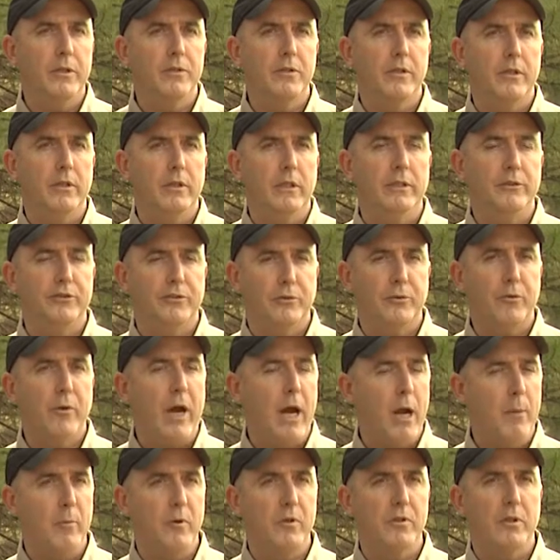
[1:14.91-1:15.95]
as a, as a
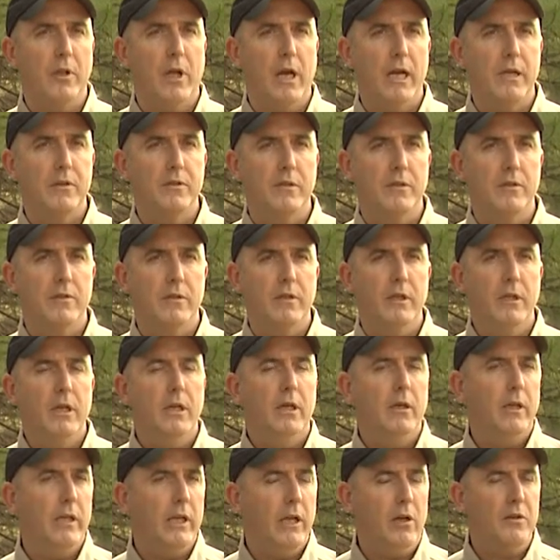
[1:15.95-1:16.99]
trapper's license.
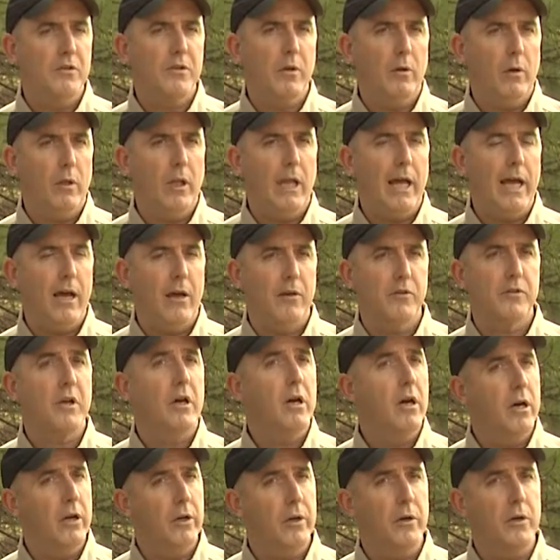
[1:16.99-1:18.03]
It also allows
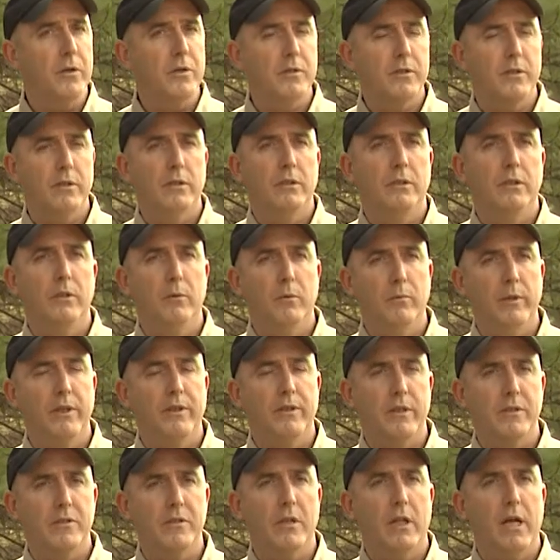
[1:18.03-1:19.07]
hunters with
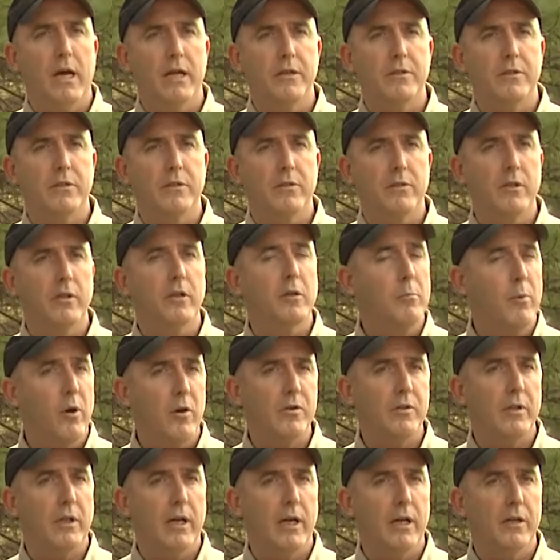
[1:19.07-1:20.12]
this license to
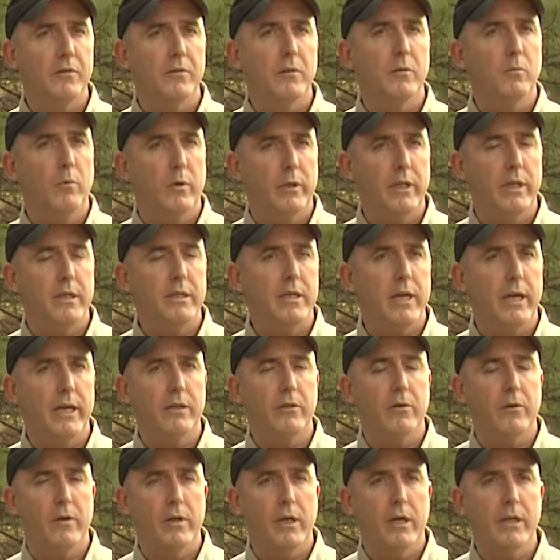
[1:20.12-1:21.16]
commercialize what they take
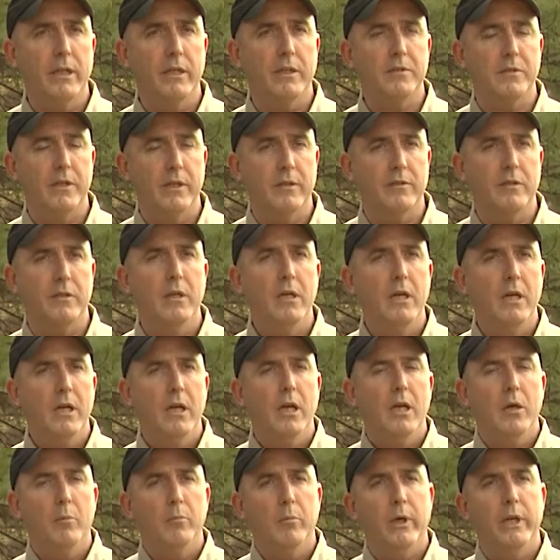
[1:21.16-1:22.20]
during the hunting season.
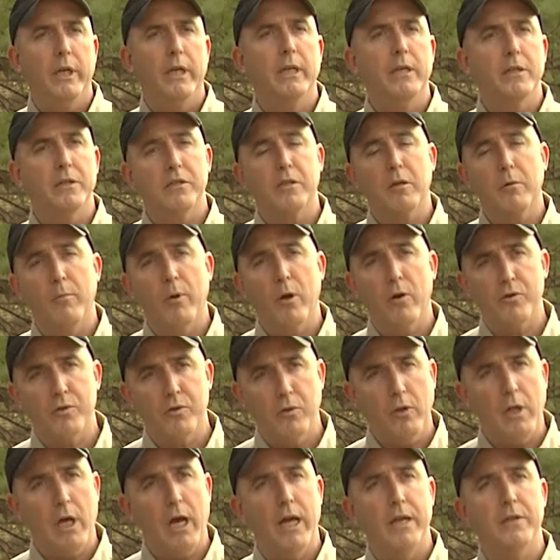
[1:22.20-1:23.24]
But it is a commercial
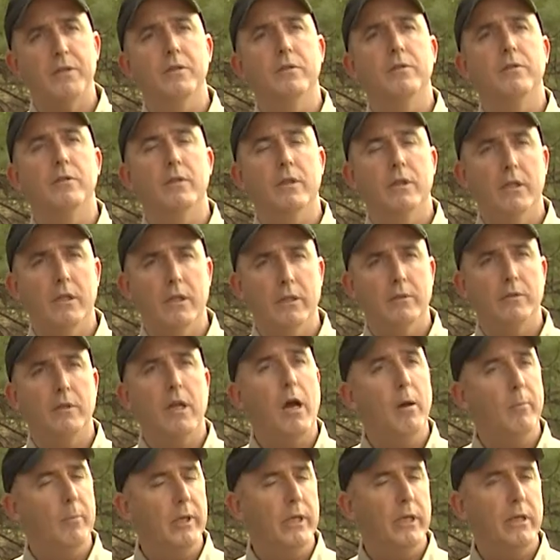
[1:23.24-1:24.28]
license, uh,
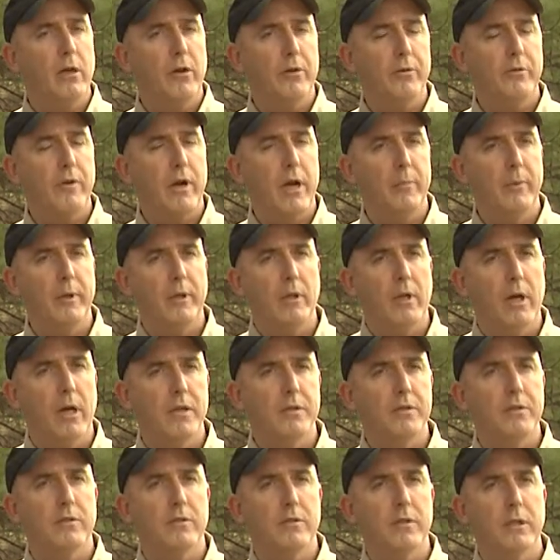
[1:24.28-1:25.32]
commonly called trapping
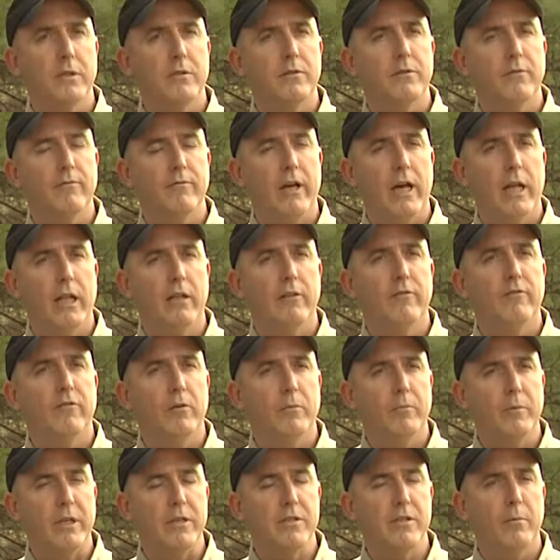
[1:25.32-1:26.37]
license, that's valid
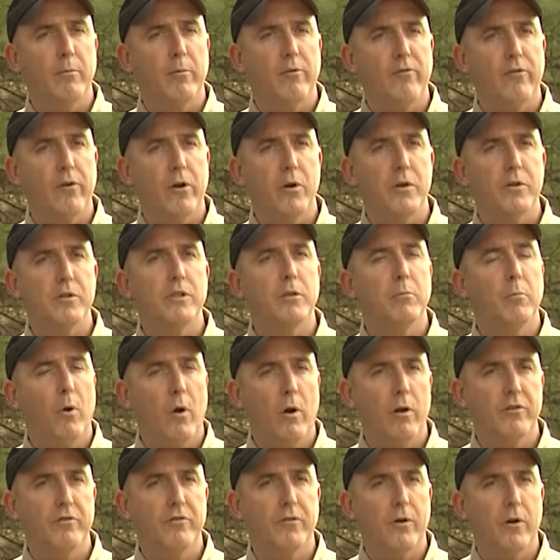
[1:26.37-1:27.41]
from December 1st to
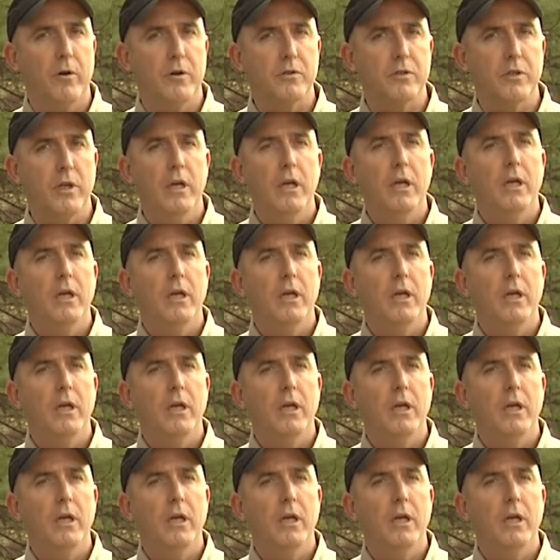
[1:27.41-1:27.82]
March 1st.